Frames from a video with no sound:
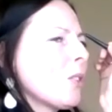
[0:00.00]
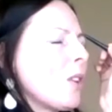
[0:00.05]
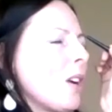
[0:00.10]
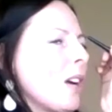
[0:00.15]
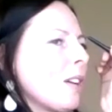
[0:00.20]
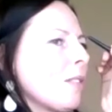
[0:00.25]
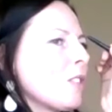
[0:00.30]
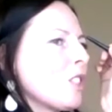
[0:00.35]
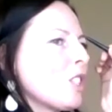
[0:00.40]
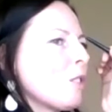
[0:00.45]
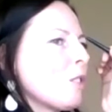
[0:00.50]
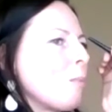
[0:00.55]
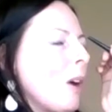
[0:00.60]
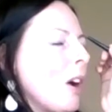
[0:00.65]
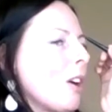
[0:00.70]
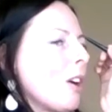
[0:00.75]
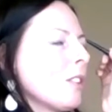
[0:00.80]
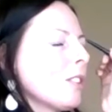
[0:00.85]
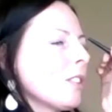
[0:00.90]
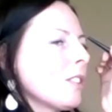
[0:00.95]
are kind of
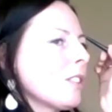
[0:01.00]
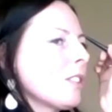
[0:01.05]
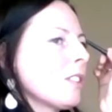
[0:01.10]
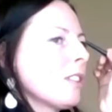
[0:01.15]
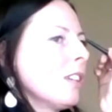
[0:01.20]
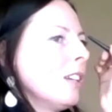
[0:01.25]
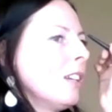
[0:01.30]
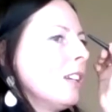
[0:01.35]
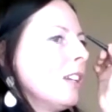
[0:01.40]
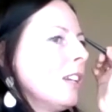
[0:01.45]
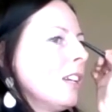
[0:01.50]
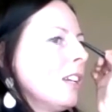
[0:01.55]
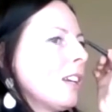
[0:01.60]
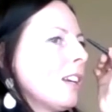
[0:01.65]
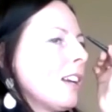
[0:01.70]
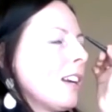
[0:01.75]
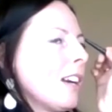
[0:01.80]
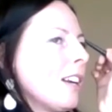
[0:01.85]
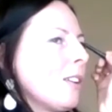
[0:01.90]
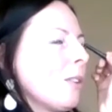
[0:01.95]
sparse,
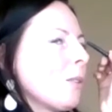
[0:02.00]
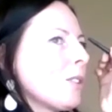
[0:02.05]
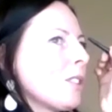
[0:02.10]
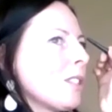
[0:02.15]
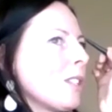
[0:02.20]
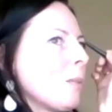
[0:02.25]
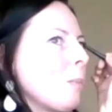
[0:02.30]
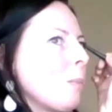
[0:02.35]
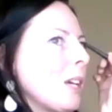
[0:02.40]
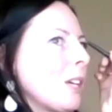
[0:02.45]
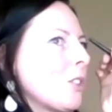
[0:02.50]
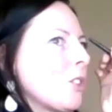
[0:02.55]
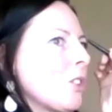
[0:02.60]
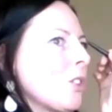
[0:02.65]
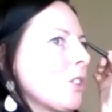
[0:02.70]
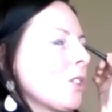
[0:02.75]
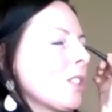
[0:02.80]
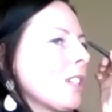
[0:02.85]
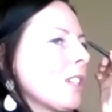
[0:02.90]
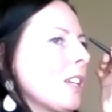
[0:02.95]
and I notice in
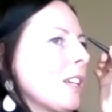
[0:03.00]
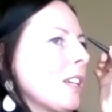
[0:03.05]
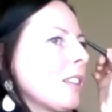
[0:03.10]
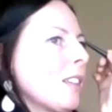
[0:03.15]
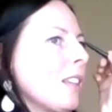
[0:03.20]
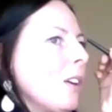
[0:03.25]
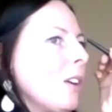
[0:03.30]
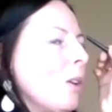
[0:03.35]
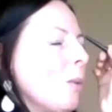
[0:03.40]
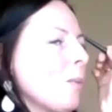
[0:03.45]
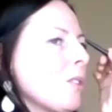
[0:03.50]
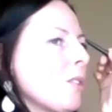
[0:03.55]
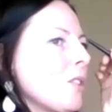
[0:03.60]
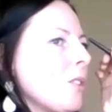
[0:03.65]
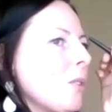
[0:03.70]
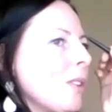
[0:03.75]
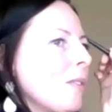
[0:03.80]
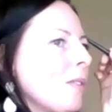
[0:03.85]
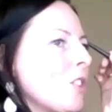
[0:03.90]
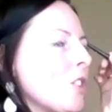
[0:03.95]
pictures like they almost
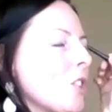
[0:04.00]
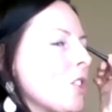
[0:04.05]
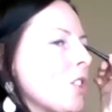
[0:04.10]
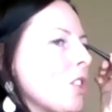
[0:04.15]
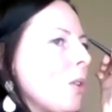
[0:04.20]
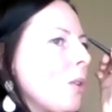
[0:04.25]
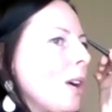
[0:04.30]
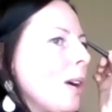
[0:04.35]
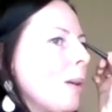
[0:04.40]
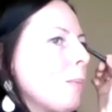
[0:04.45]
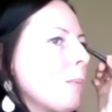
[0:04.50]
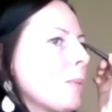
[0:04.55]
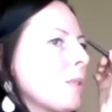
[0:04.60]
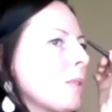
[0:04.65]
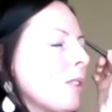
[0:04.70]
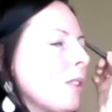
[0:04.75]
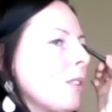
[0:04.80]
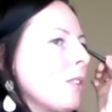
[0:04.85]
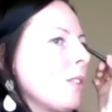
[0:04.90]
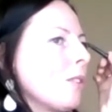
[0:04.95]
don't even show up.
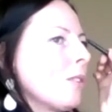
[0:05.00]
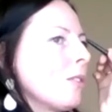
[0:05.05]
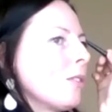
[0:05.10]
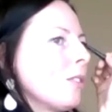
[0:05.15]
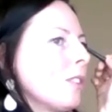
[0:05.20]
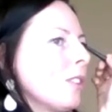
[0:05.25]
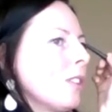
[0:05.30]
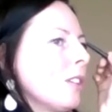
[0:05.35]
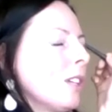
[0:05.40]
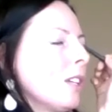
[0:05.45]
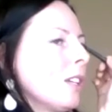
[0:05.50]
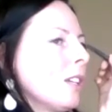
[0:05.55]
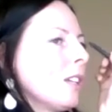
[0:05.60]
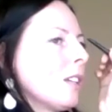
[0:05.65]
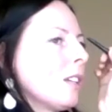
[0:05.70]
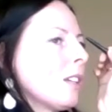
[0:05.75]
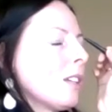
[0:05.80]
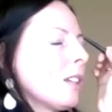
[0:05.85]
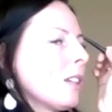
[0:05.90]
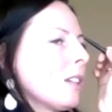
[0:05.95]
So
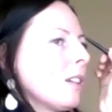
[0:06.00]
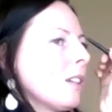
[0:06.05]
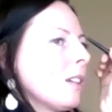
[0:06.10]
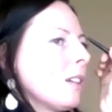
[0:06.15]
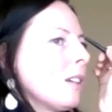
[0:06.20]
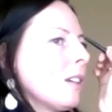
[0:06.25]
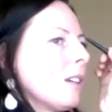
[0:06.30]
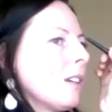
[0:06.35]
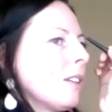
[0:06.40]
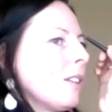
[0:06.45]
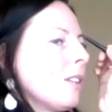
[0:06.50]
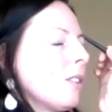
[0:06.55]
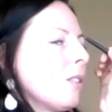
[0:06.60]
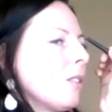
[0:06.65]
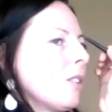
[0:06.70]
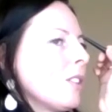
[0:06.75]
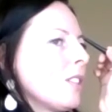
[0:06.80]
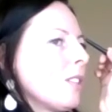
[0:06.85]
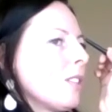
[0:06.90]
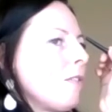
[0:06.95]
I
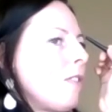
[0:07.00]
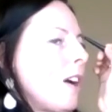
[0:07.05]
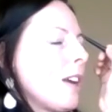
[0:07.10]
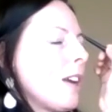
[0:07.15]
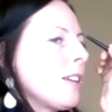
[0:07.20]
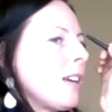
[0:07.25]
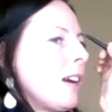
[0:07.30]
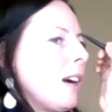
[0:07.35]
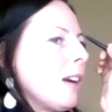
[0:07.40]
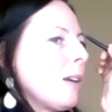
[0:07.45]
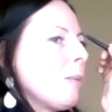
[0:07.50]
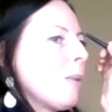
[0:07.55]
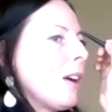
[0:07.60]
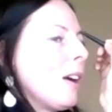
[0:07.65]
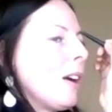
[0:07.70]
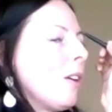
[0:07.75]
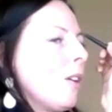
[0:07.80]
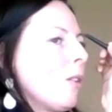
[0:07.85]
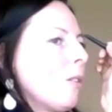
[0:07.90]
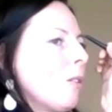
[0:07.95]
know a defined
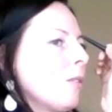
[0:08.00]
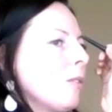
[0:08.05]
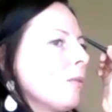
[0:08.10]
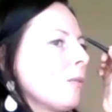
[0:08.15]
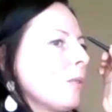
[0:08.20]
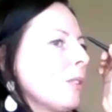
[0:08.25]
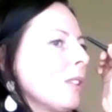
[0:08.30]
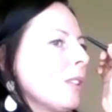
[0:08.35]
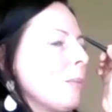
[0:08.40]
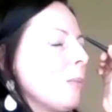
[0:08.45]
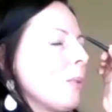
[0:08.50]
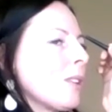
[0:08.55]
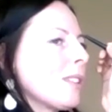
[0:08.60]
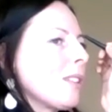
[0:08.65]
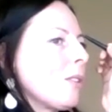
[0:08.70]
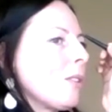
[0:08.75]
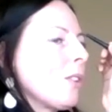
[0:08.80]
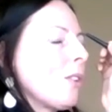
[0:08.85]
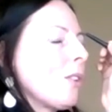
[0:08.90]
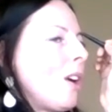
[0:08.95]
eyebrow really brings
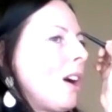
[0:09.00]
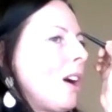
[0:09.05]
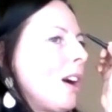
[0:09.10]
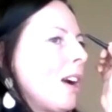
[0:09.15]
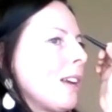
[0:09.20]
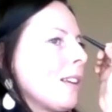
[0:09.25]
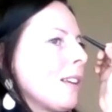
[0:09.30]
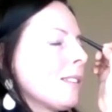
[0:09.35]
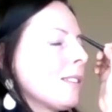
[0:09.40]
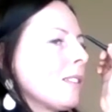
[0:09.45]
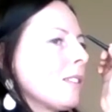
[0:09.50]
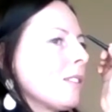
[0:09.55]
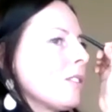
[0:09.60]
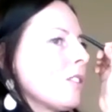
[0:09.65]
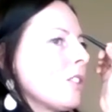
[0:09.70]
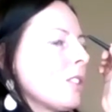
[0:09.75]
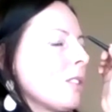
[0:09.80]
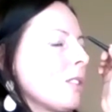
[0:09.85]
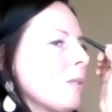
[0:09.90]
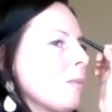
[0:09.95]
out your eyes and
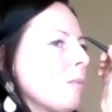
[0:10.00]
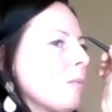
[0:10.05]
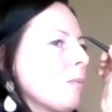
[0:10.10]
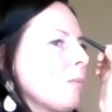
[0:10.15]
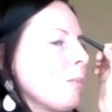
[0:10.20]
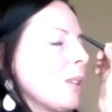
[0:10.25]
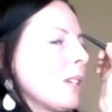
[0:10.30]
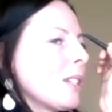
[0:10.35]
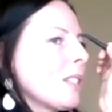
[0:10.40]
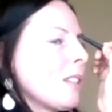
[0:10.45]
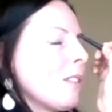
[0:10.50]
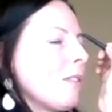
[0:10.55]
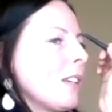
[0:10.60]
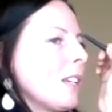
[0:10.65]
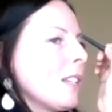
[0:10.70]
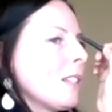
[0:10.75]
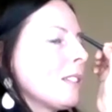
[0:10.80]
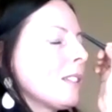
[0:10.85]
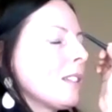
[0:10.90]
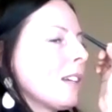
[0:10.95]
just brings the
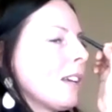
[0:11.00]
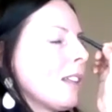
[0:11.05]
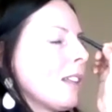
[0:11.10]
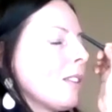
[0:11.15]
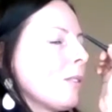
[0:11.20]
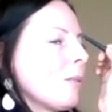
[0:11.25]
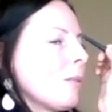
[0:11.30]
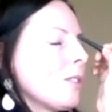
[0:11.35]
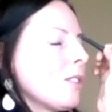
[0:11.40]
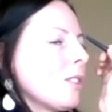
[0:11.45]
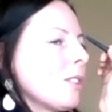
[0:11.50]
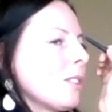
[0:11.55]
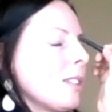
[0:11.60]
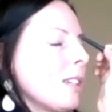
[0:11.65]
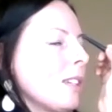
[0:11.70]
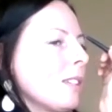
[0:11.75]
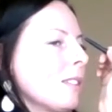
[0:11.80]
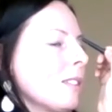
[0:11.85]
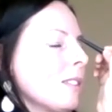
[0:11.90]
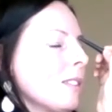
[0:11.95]
face together, which is
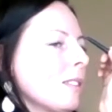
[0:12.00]
nice.